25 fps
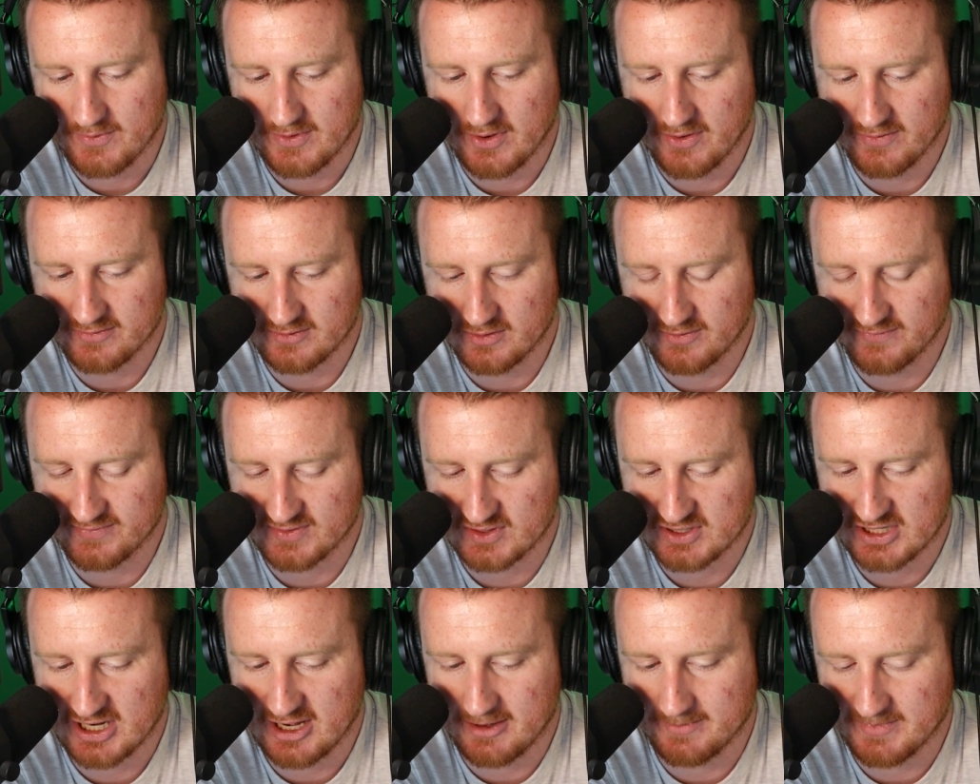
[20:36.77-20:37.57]

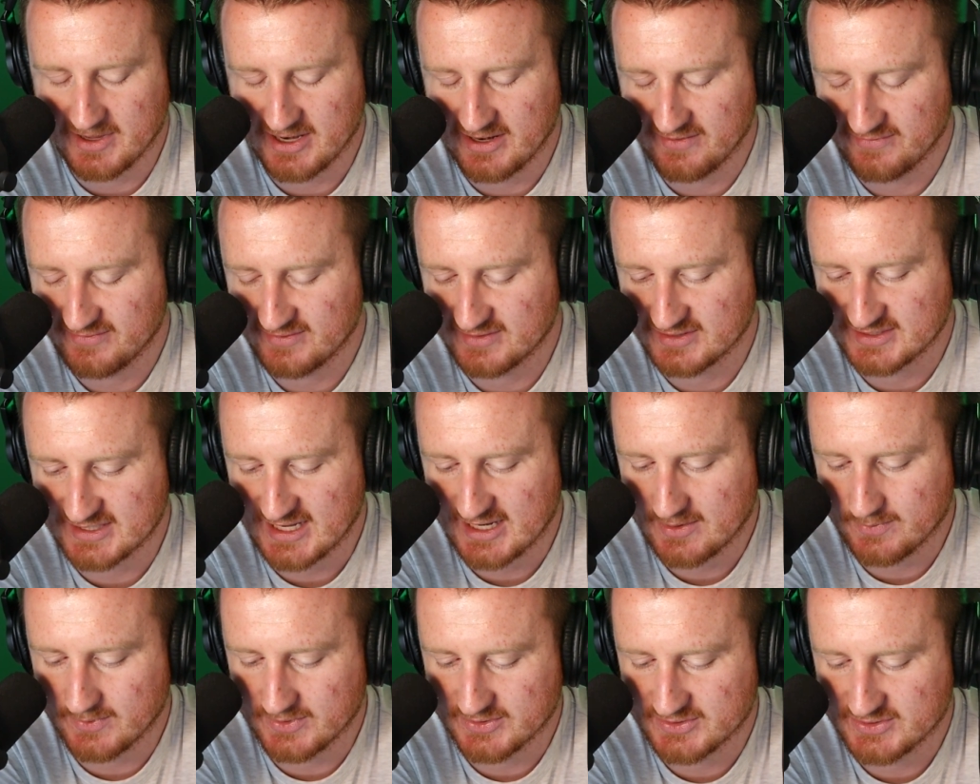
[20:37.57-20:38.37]
overcome. And if
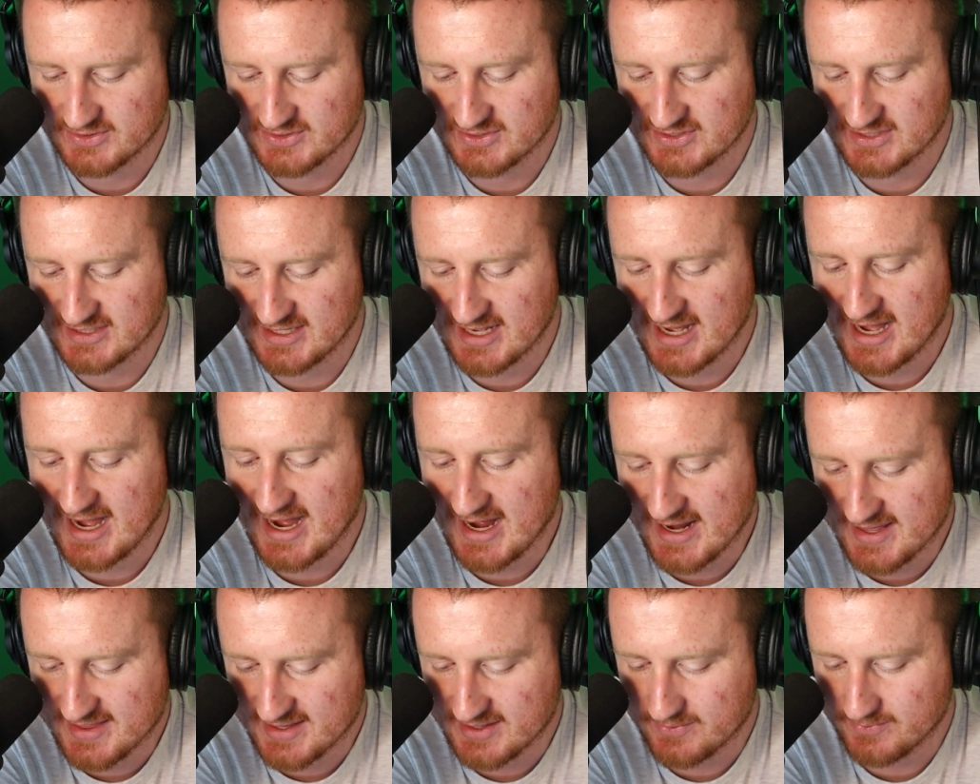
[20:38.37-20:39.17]
Zach Wilson's the
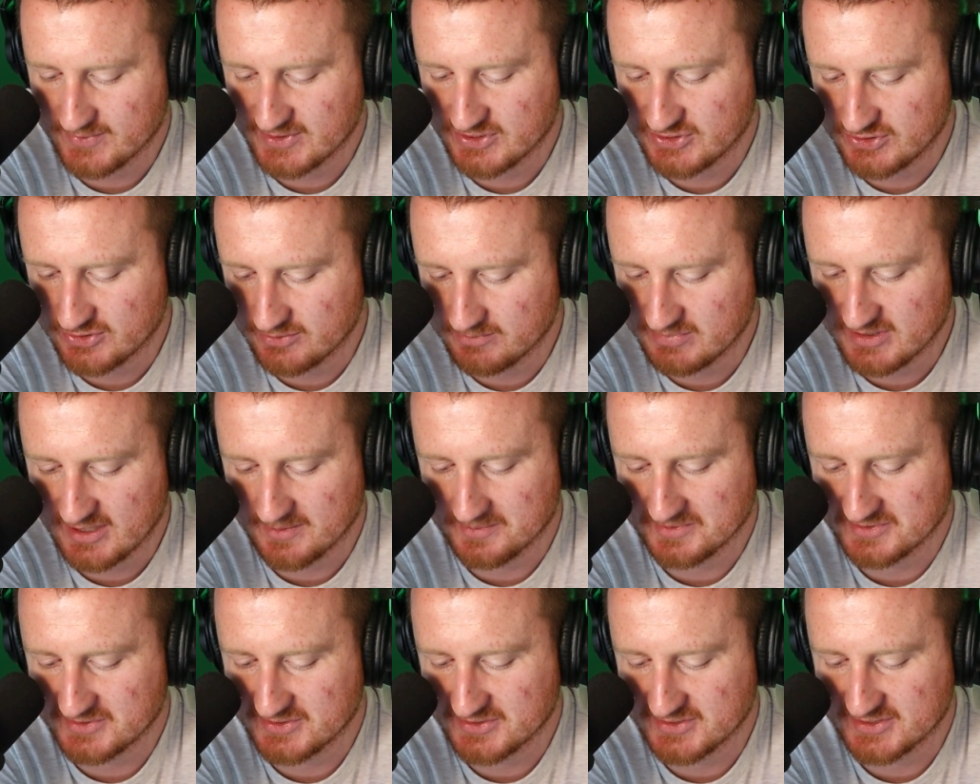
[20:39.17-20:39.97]
guy, then we should be
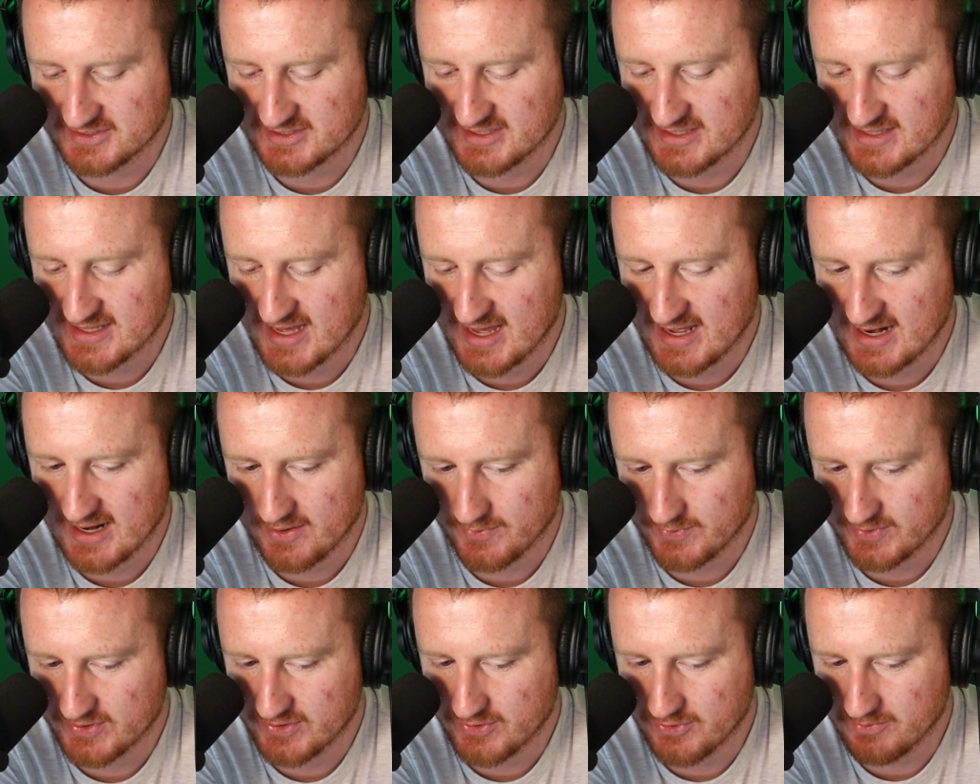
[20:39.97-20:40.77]
able to see that,
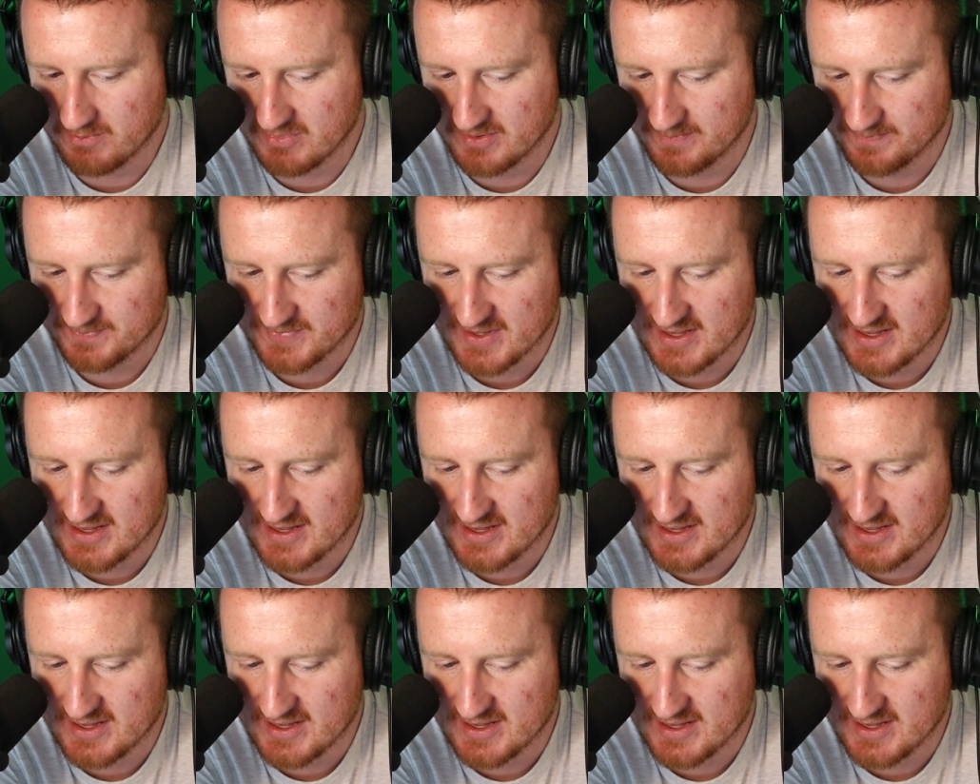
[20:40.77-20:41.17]
I would hope.